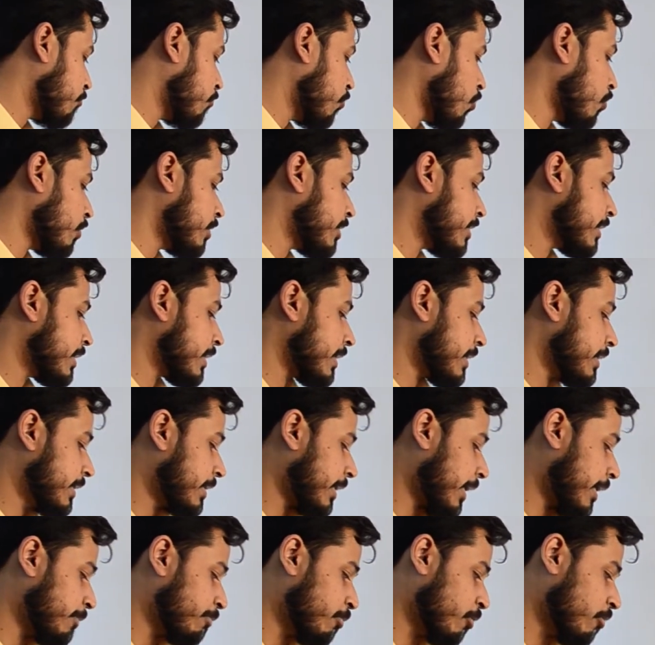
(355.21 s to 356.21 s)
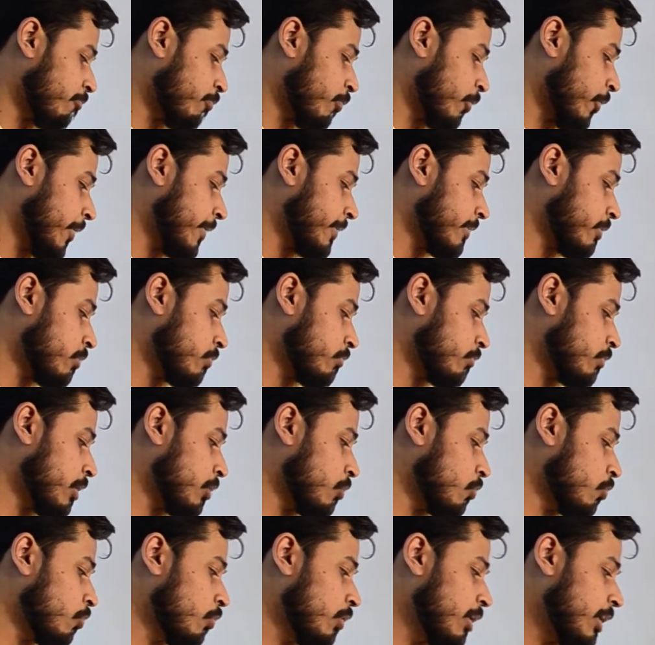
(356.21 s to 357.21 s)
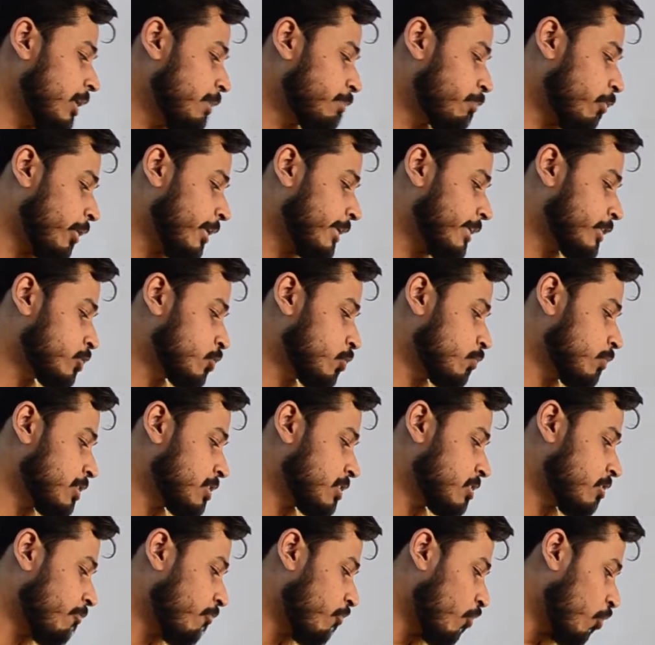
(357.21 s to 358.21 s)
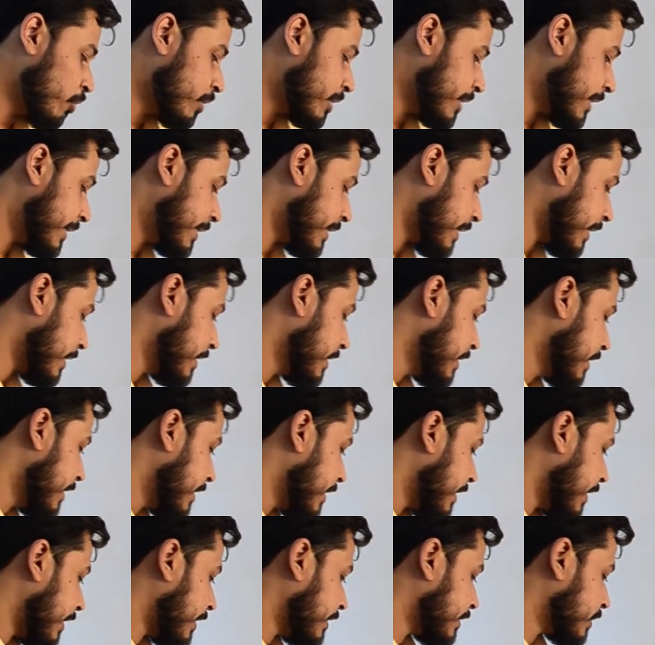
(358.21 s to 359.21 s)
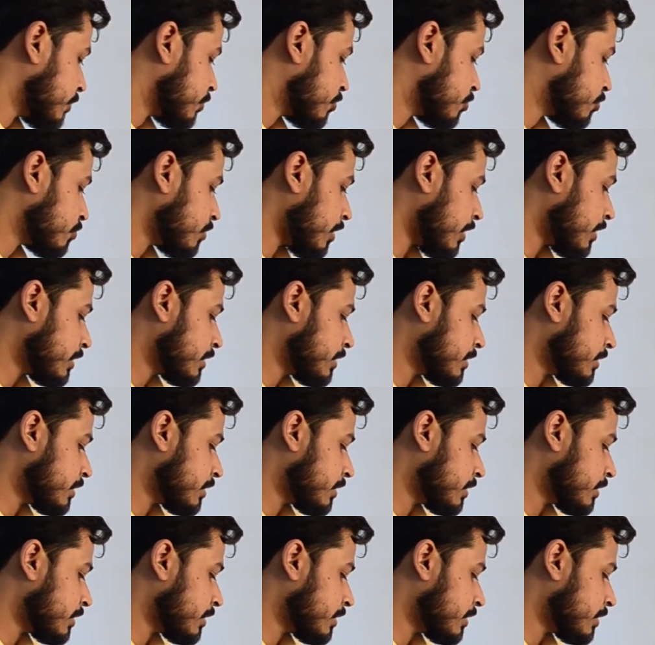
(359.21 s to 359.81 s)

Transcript: Float type of pointer will only point towards the float data, and struct